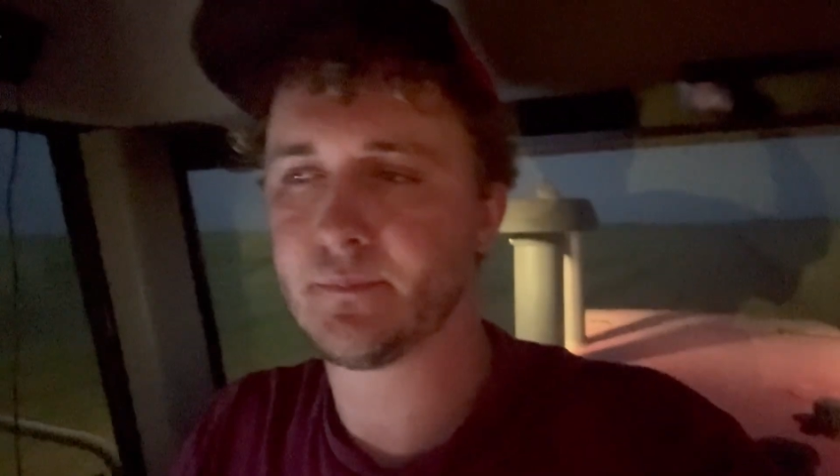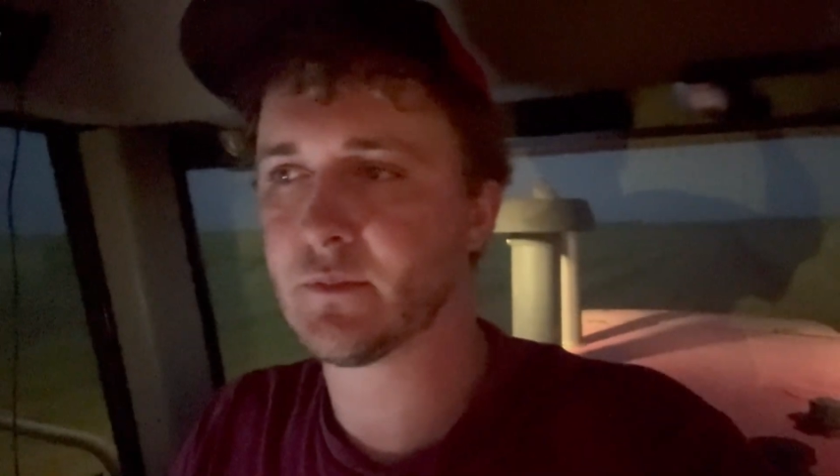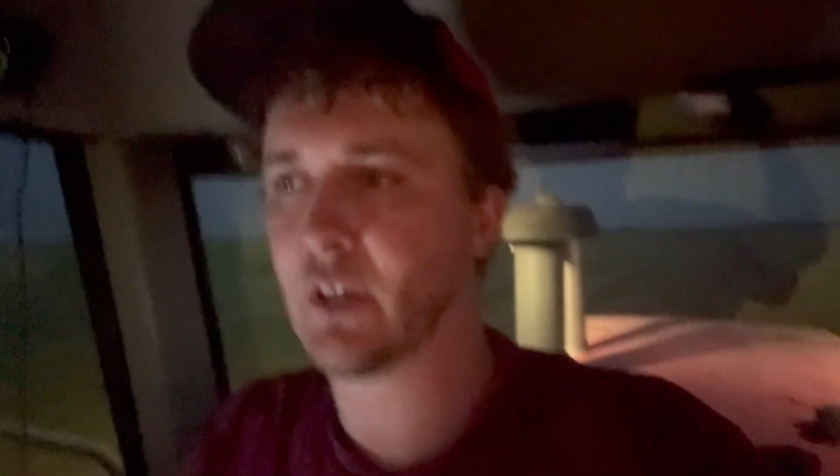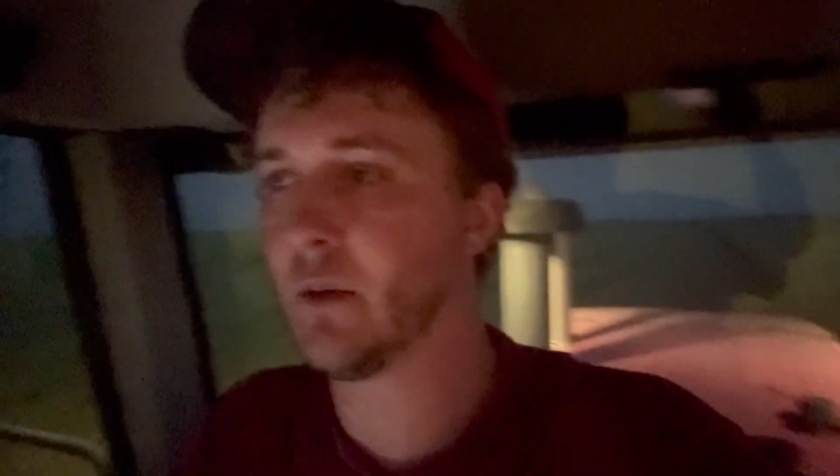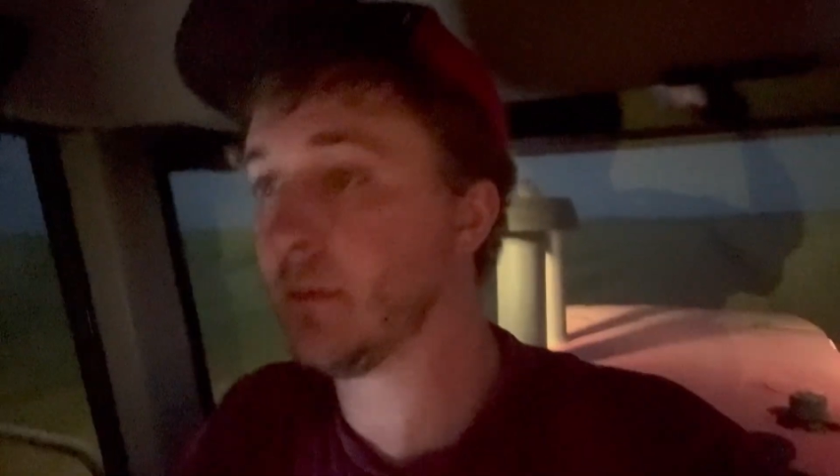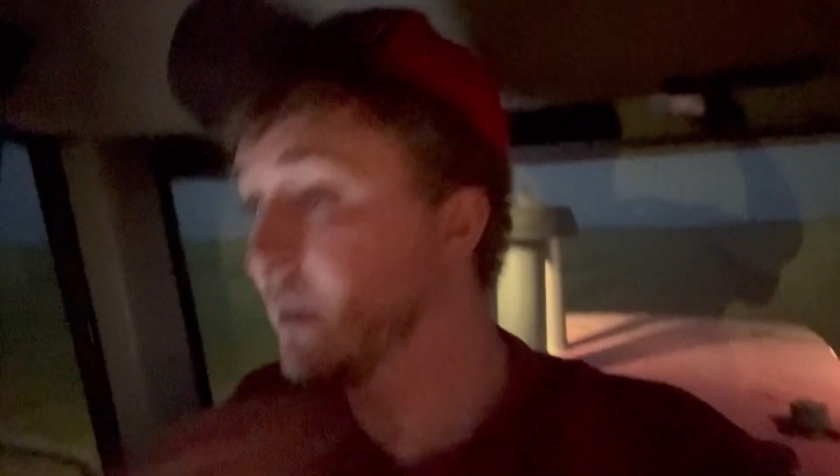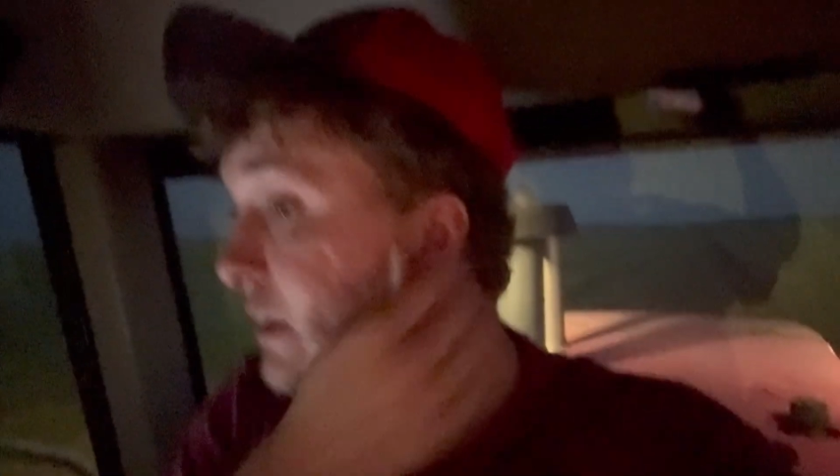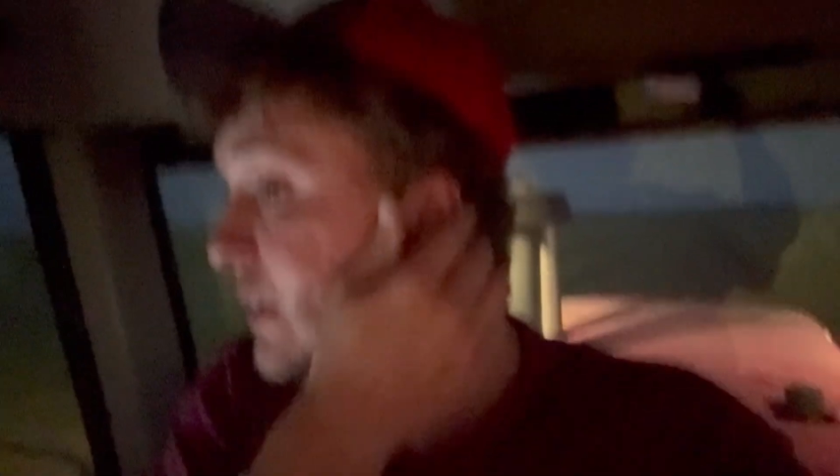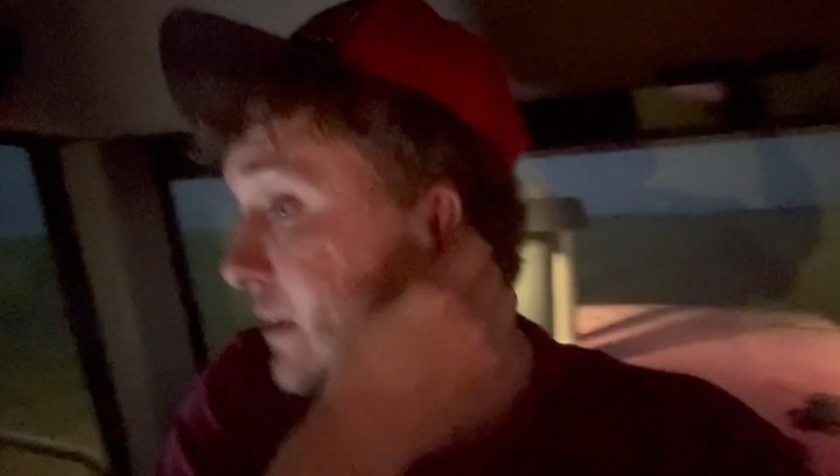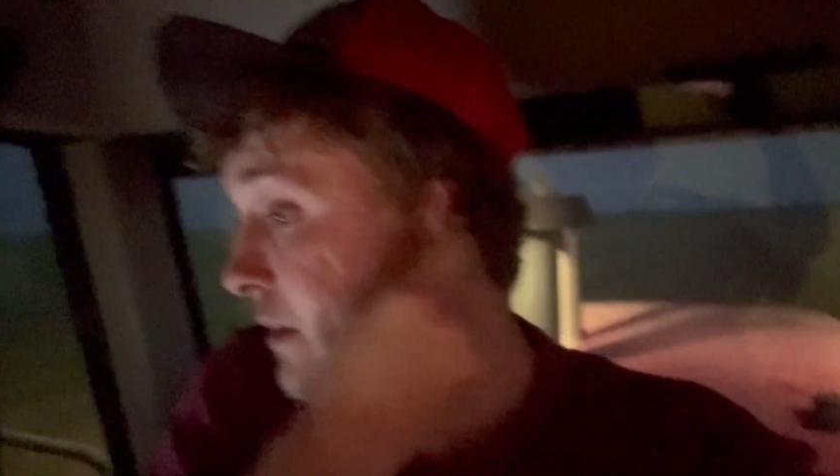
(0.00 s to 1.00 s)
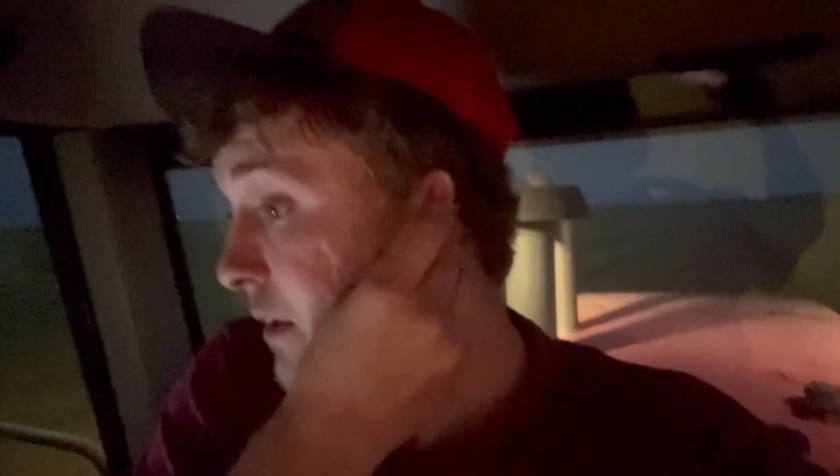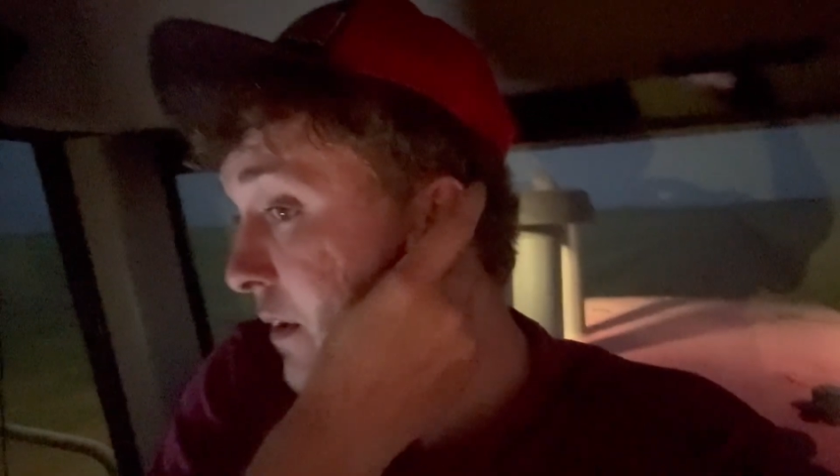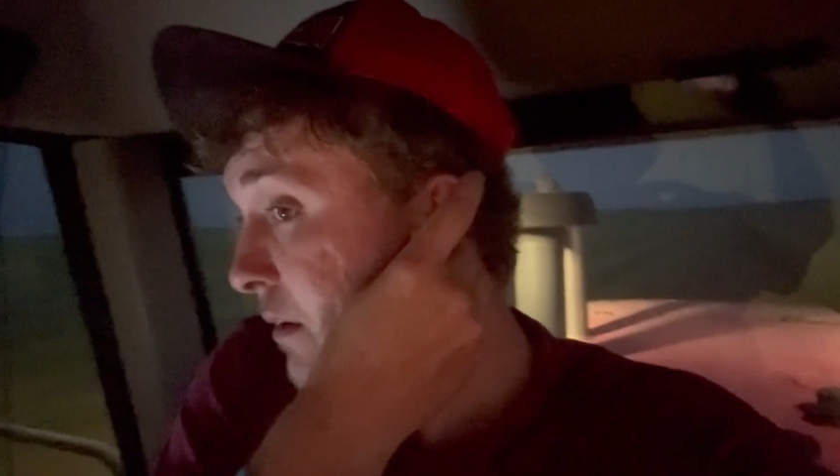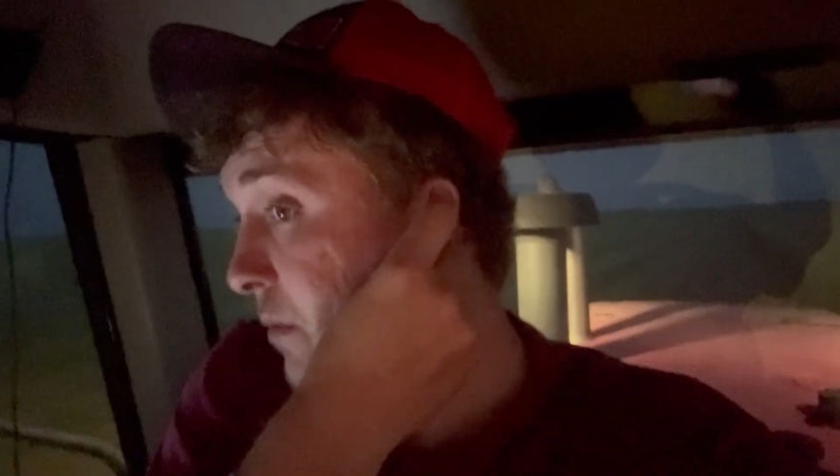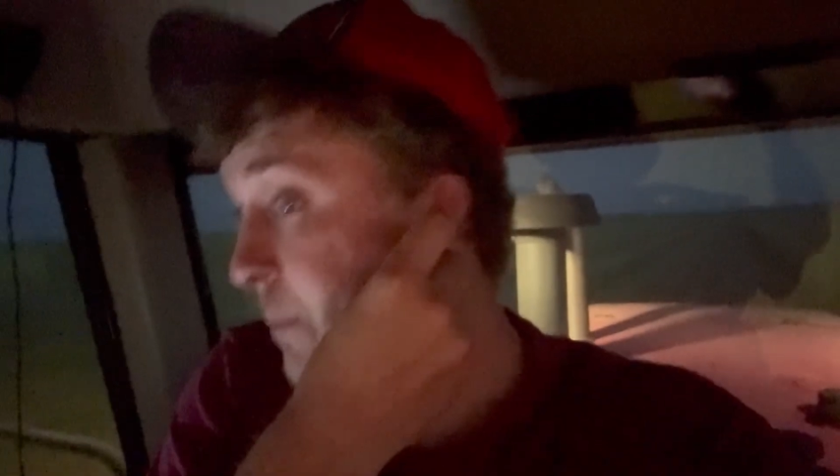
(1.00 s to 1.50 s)
So
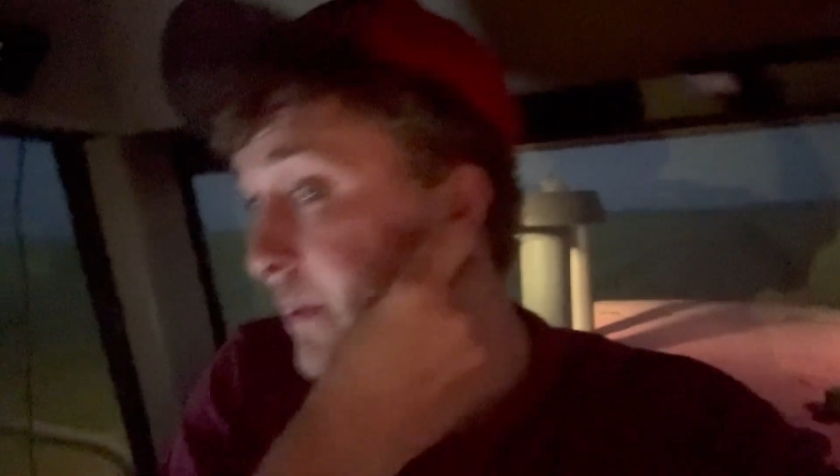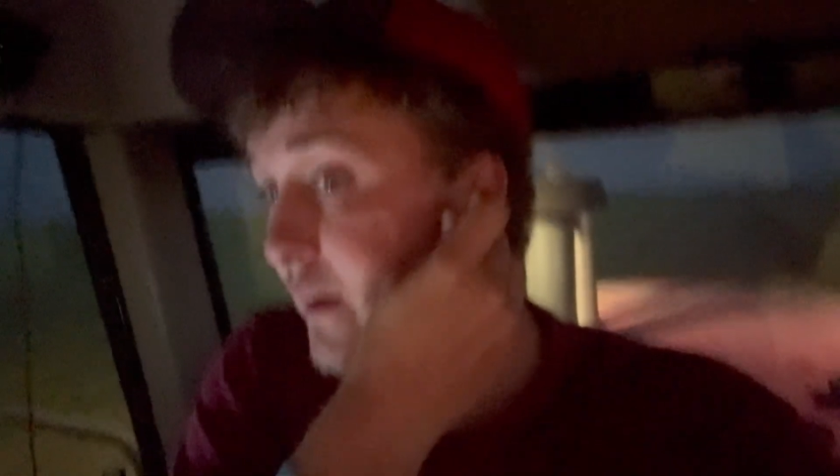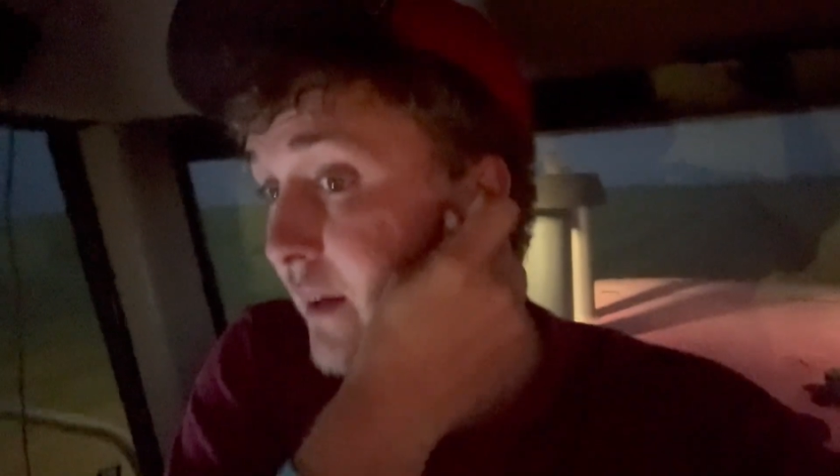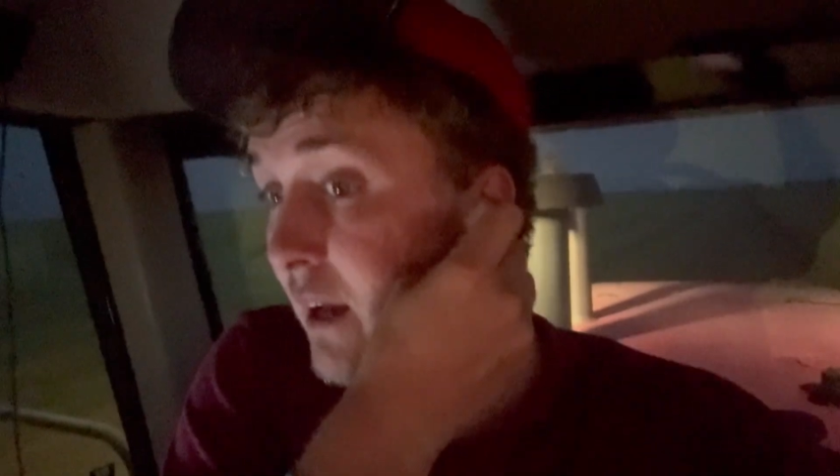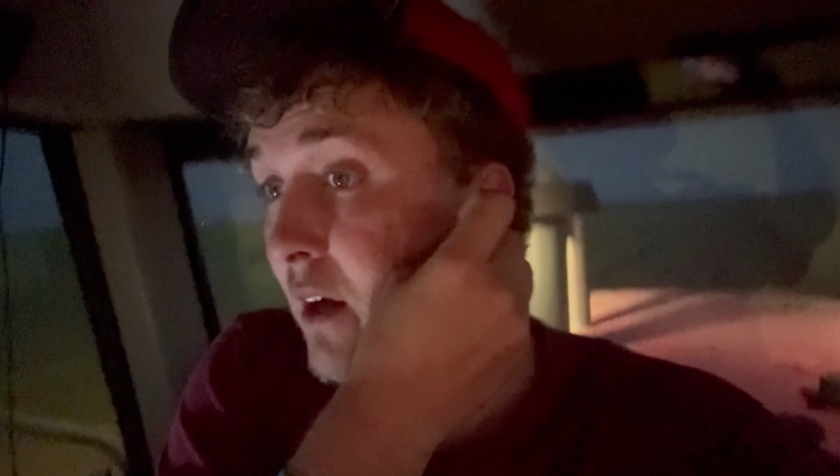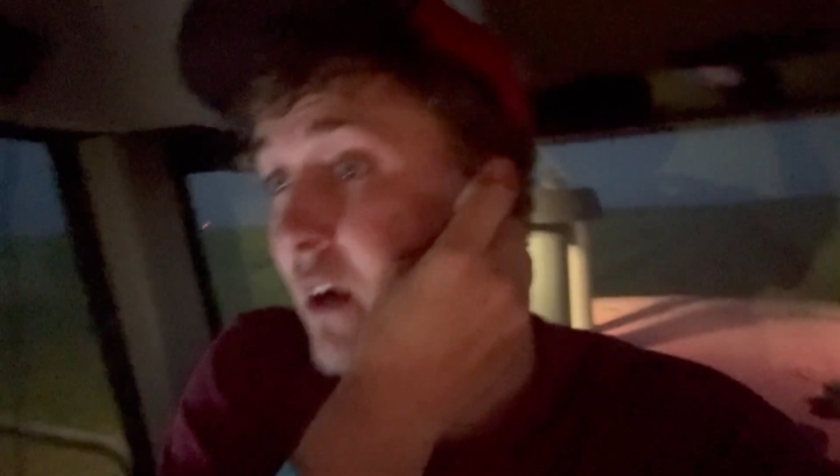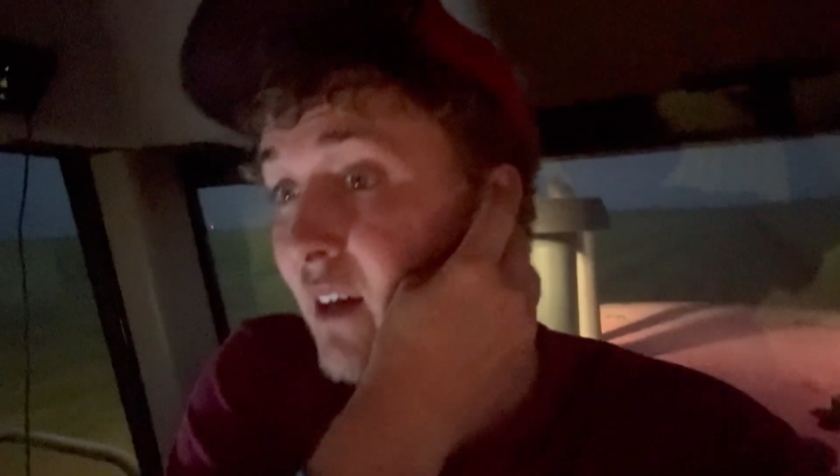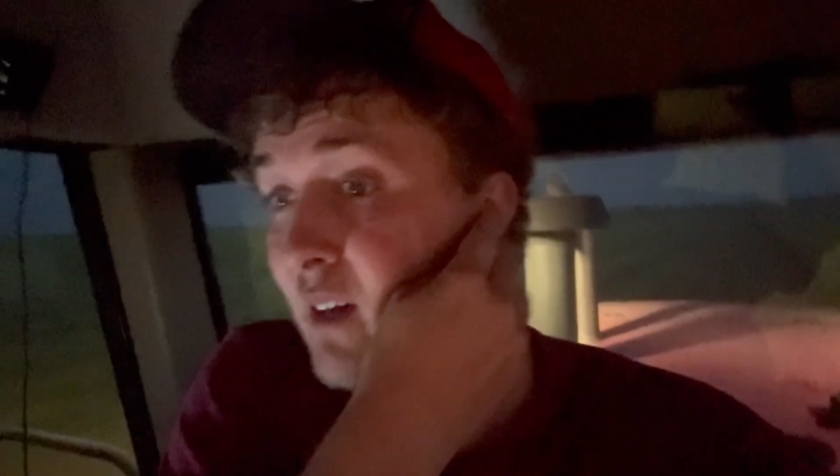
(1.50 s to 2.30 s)
we'll plug along.